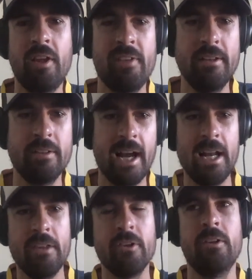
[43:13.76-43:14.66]
because he's
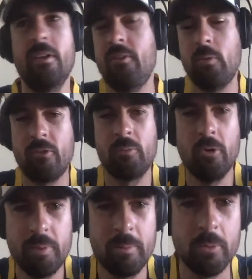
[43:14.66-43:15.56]
entertaining you that's what sports